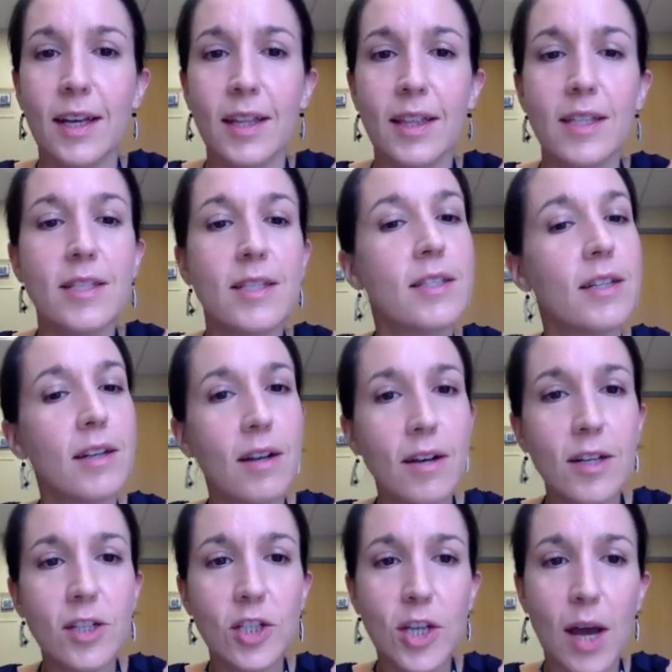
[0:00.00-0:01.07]
This is a
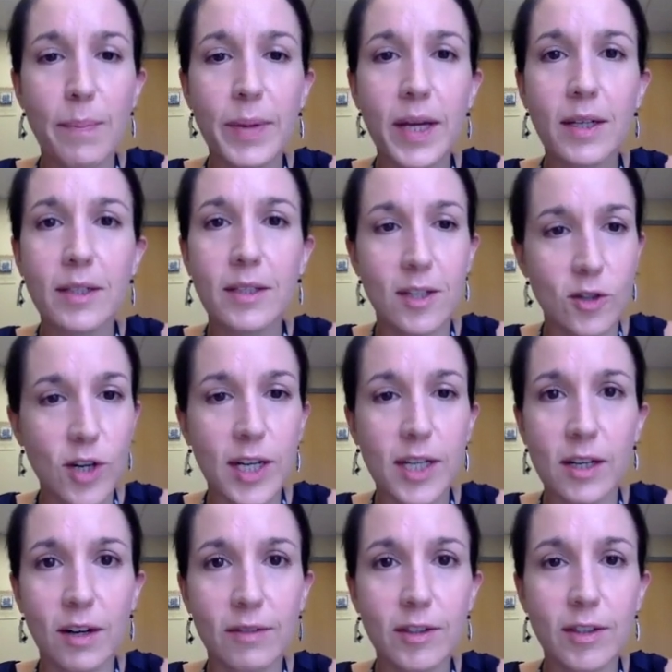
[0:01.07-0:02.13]
large topic to try to
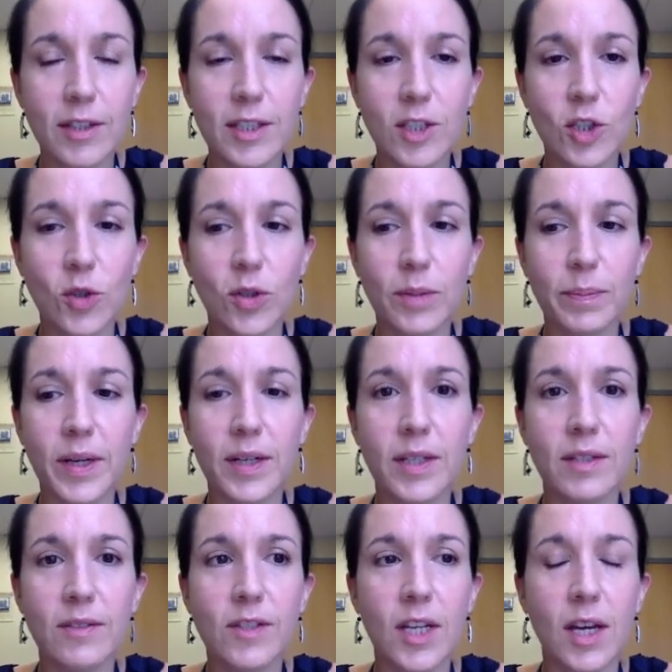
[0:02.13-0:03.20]
cover in a short period
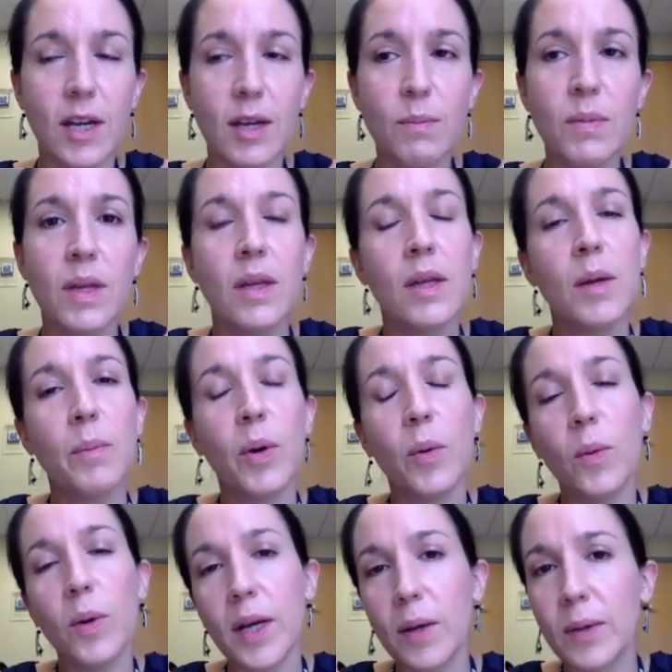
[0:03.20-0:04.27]
of time, but
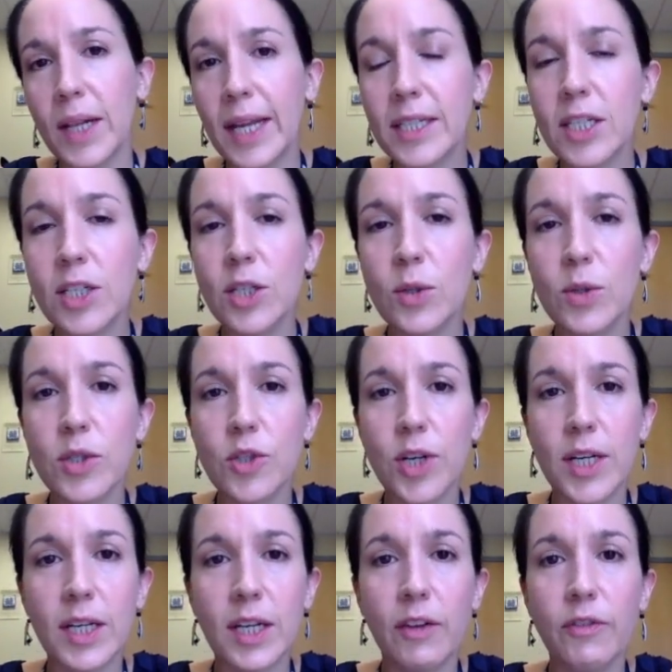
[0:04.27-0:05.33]
what I would like to do is try
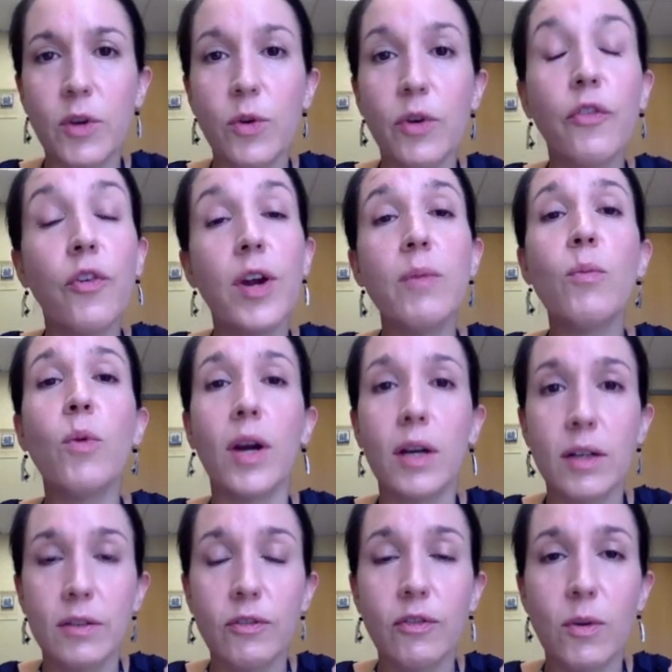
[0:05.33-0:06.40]
to give you a framework
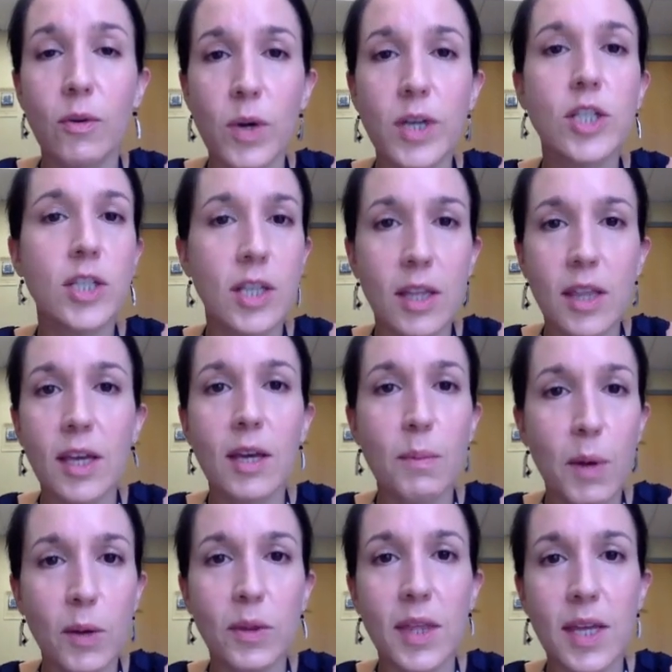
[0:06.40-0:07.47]
from which to think
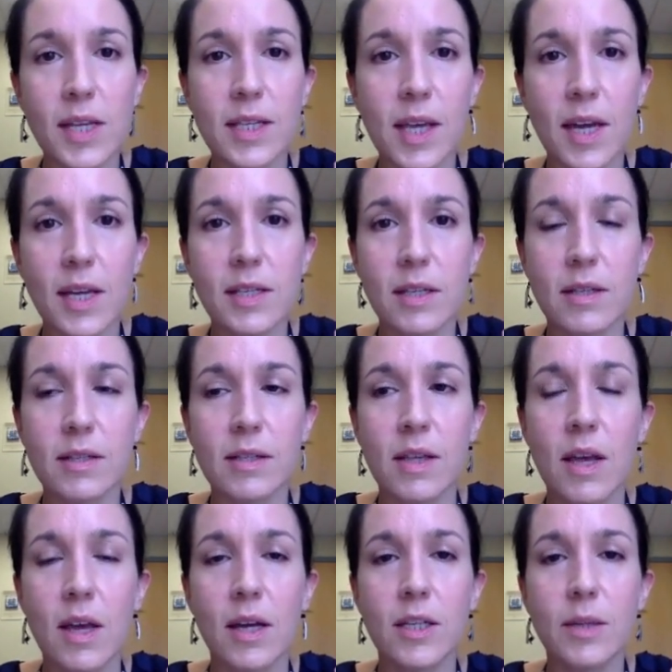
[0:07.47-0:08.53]
about these cases
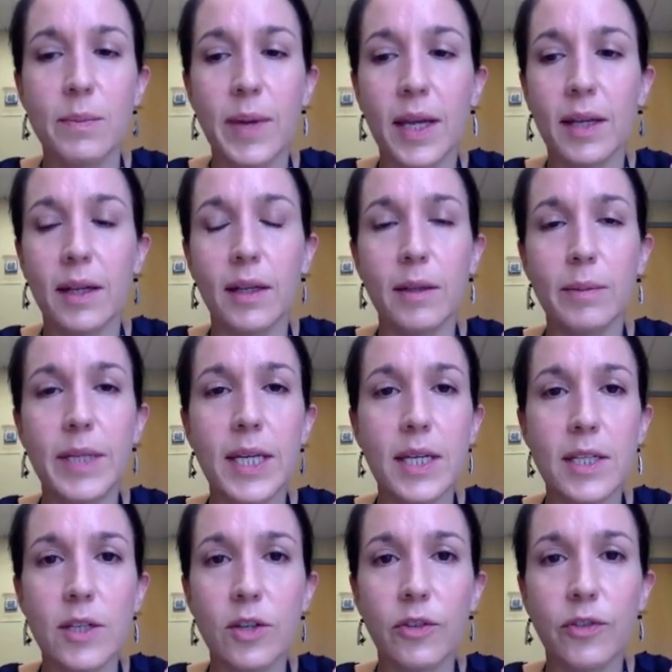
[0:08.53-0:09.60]
and to make it a little bit
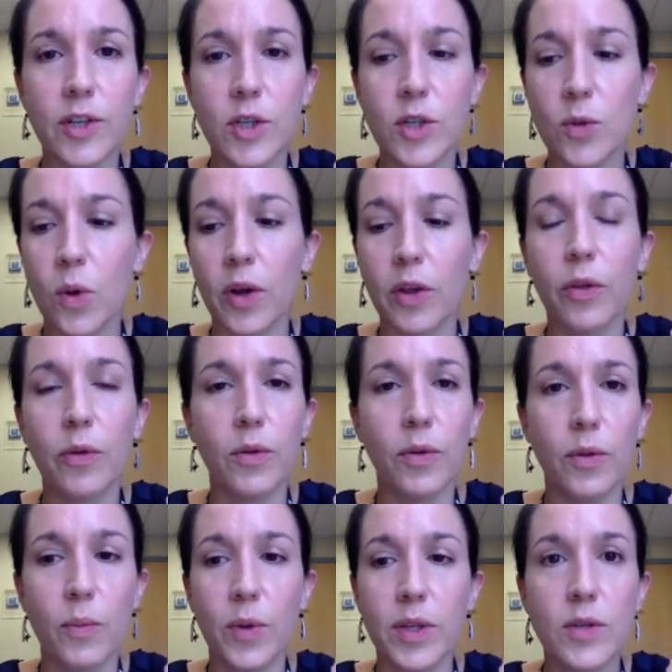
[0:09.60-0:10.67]
easier for you to work through
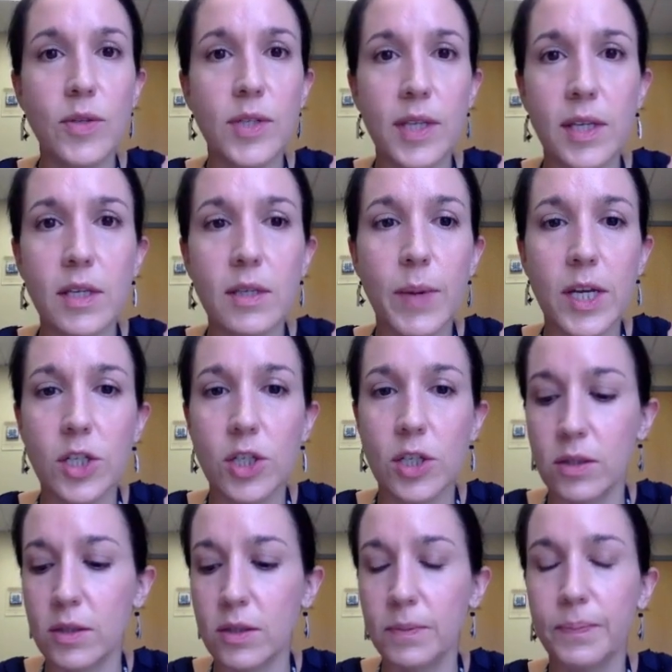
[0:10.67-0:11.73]
them when you see these
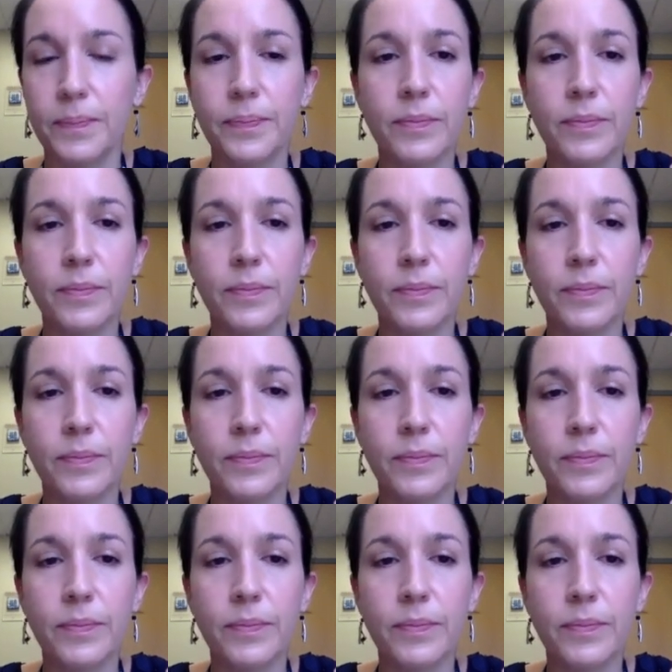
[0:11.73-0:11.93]
patients.